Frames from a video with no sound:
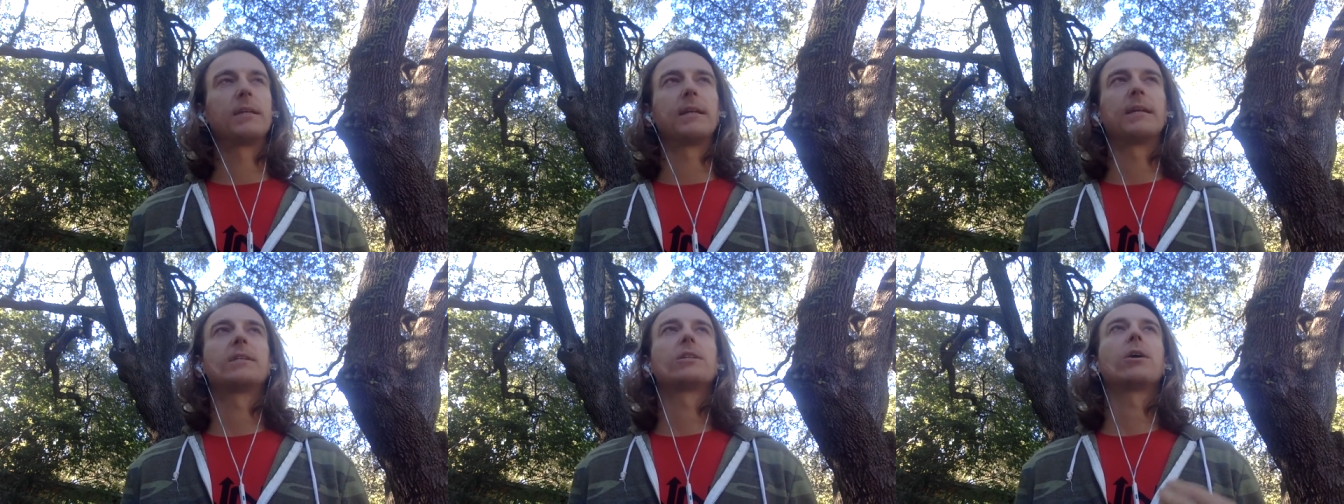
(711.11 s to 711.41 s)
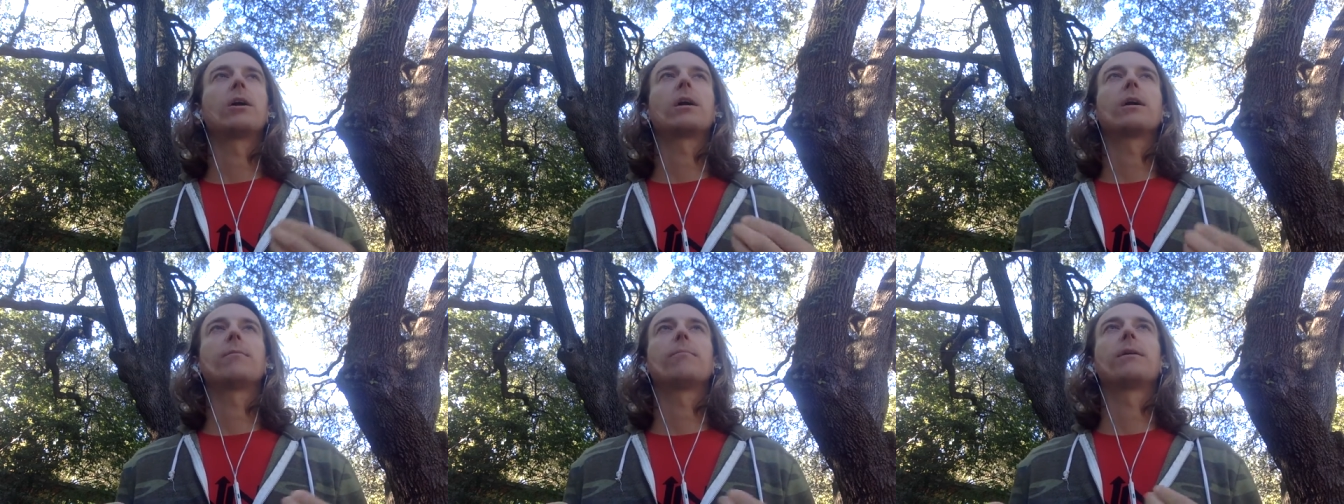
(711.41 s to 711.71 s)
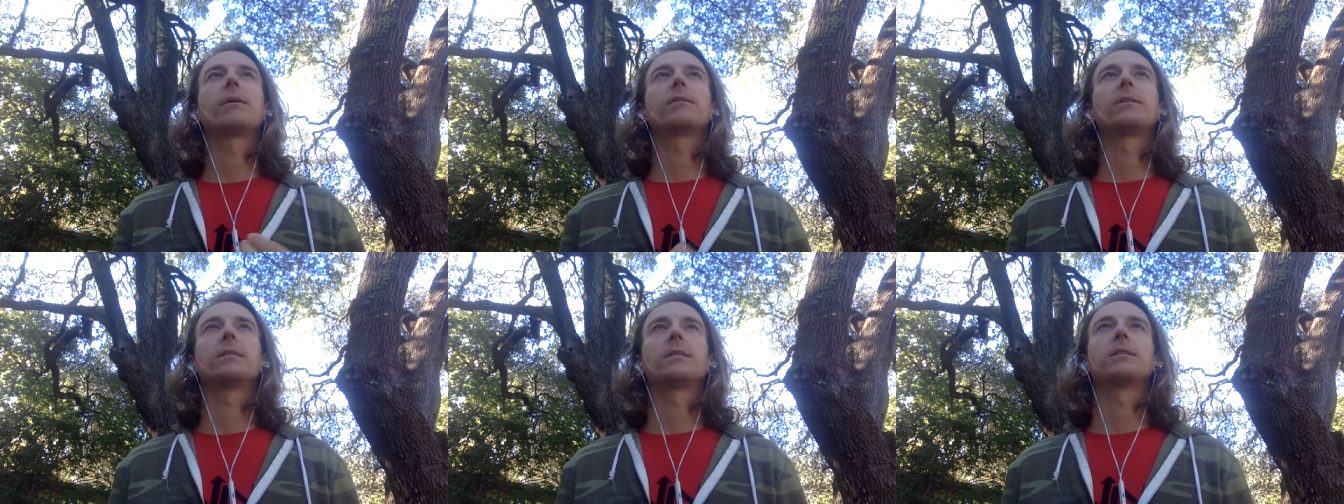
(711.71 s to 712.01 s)
And I talk
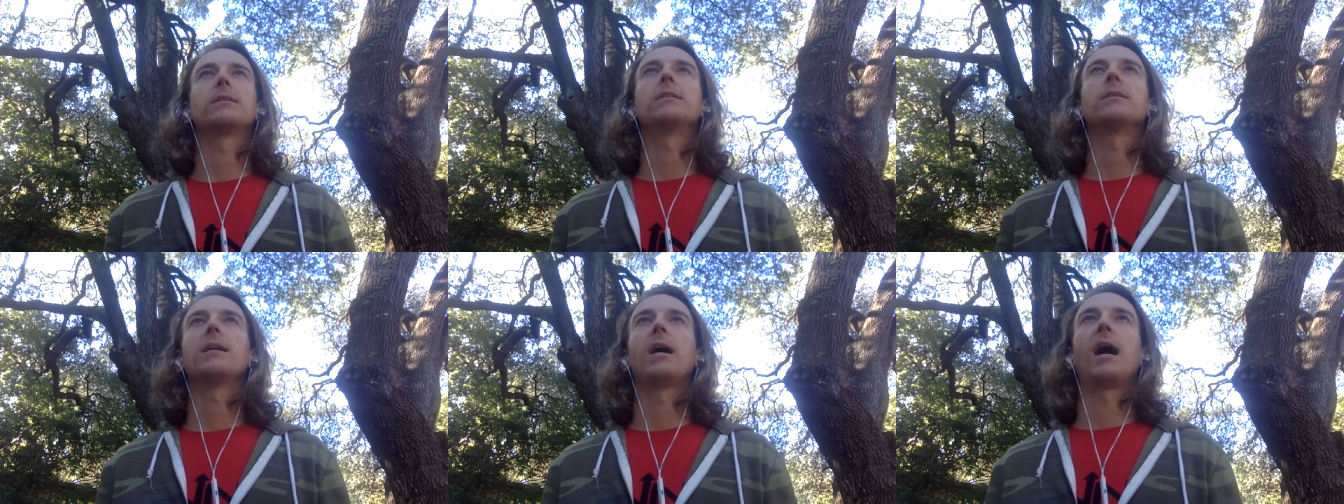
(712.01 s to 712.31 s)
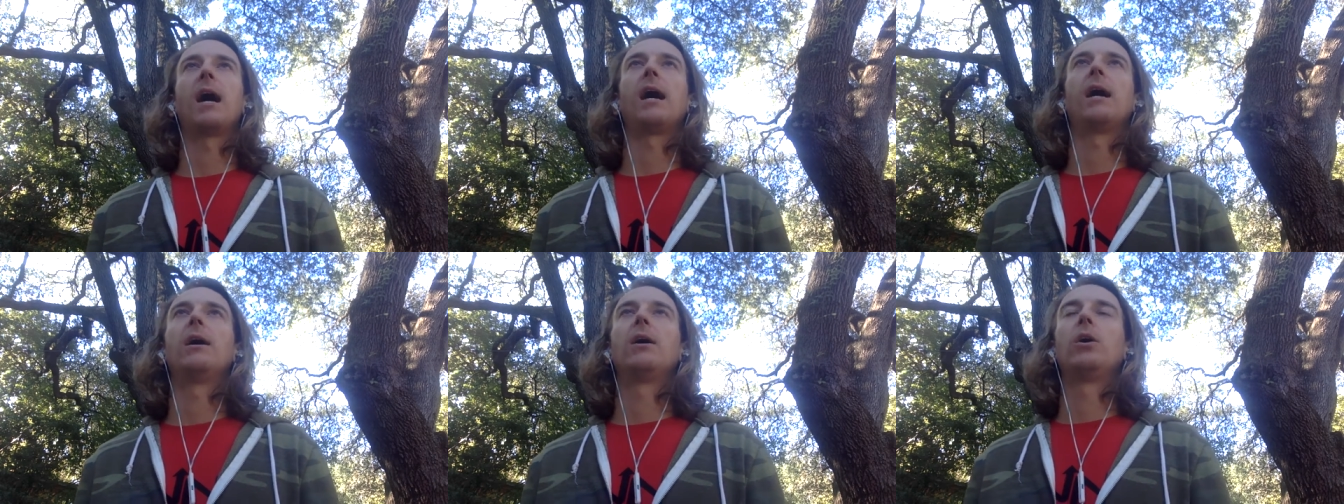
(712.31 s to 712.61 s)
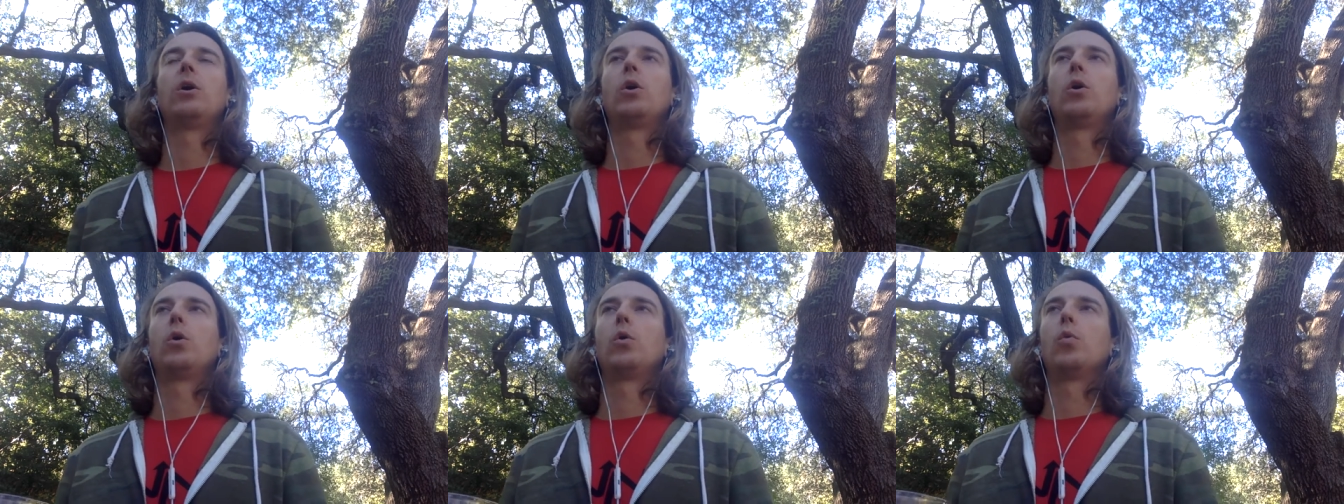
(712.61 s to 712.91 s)
about this a lot
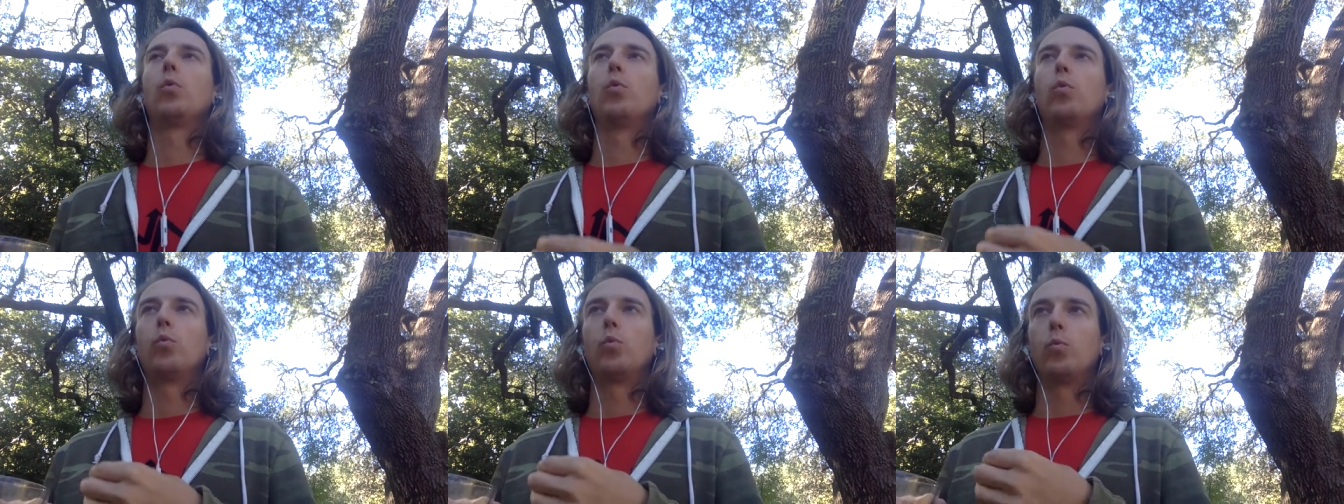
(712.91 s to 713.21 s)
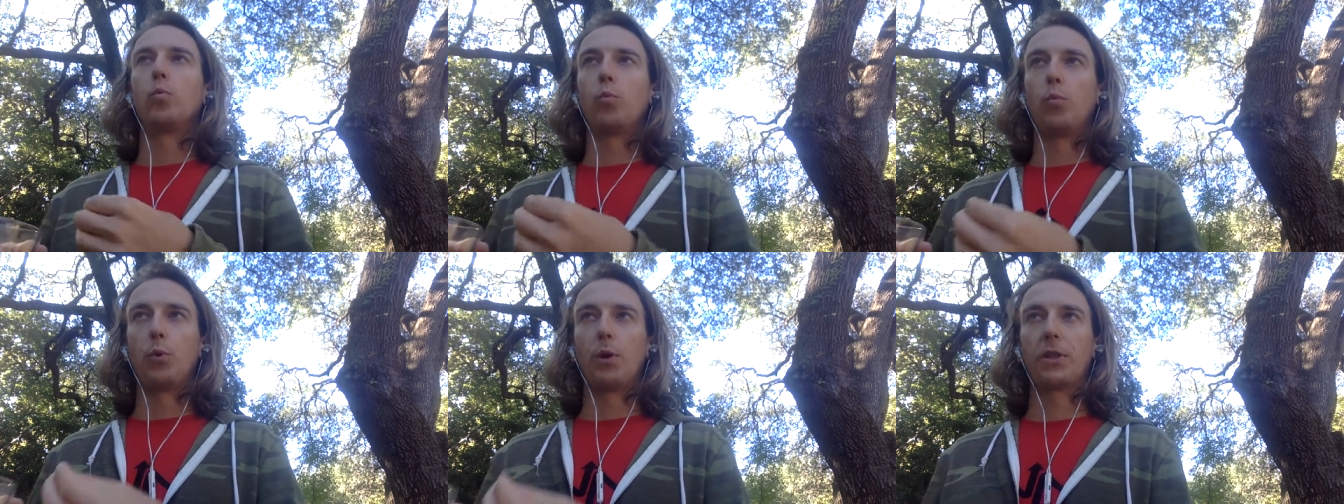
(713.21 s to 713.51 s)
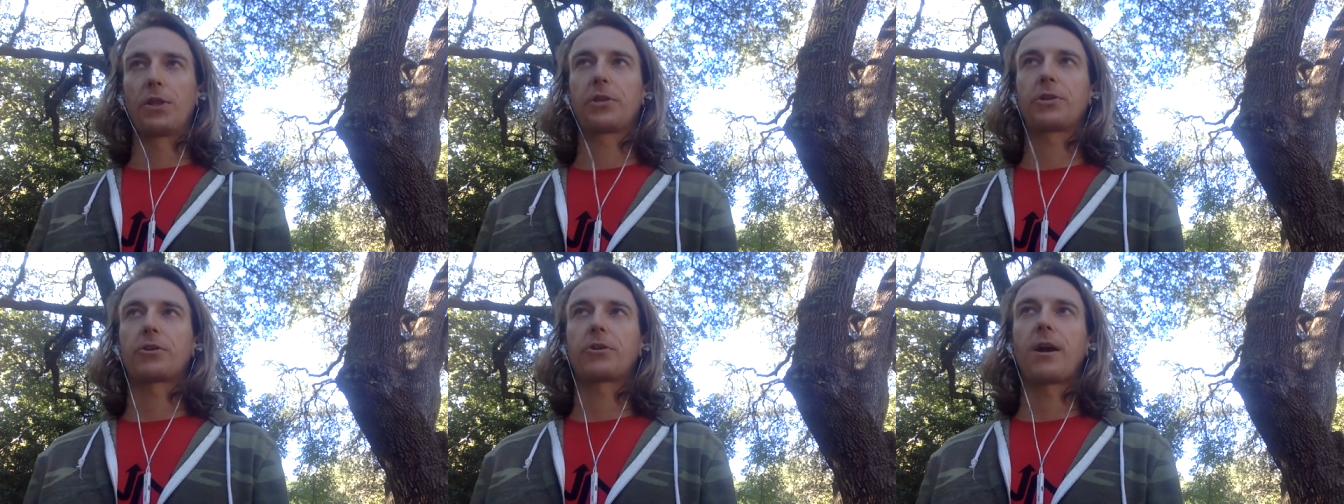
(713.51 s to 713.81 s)

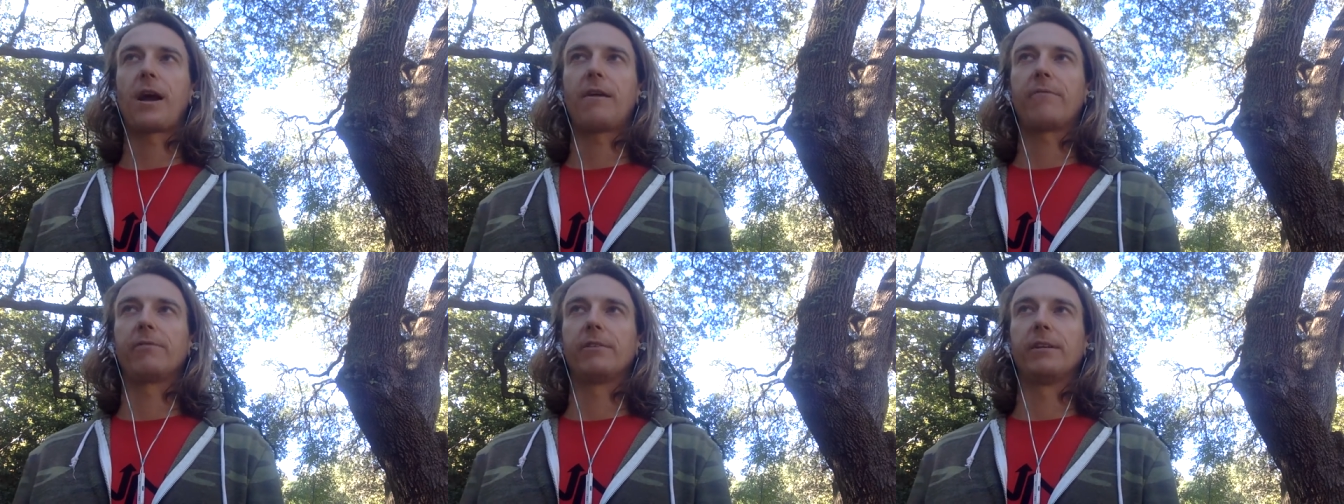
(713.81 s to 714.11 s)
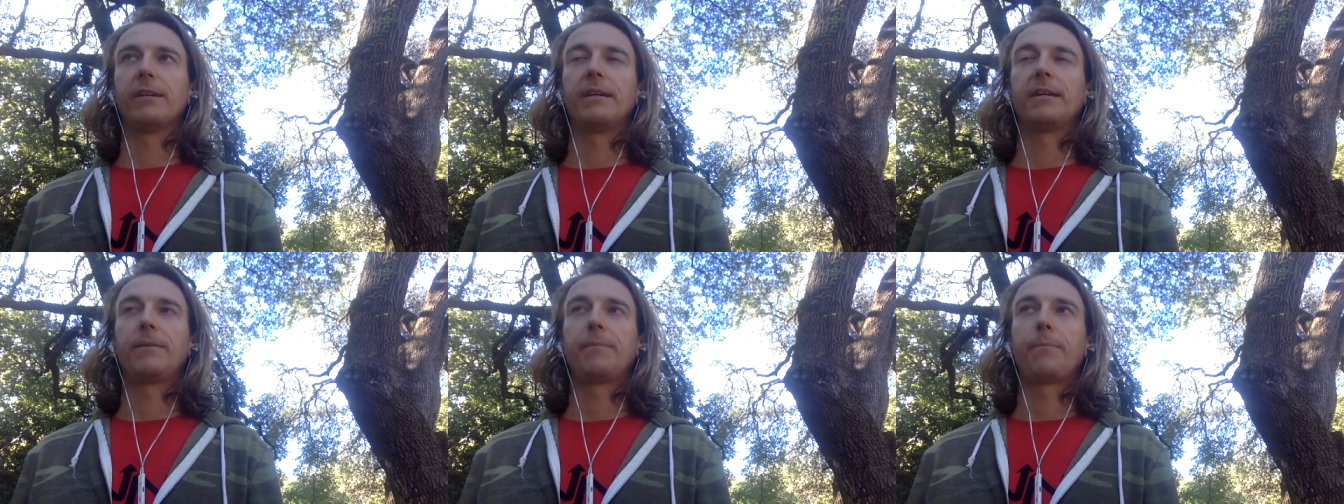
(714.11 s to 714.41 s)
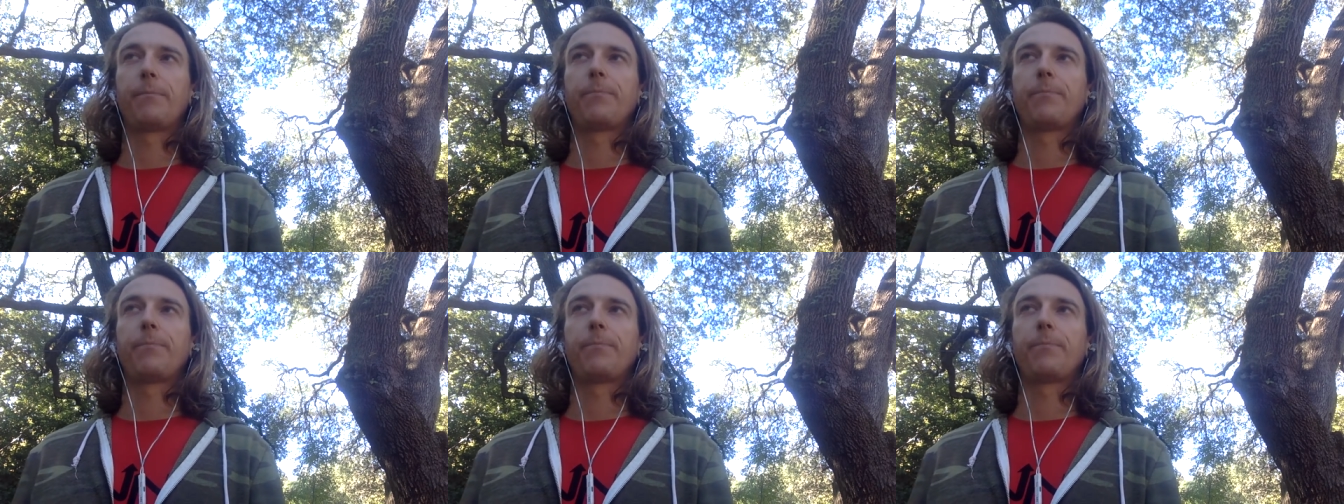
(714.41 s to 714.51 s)
with traveling,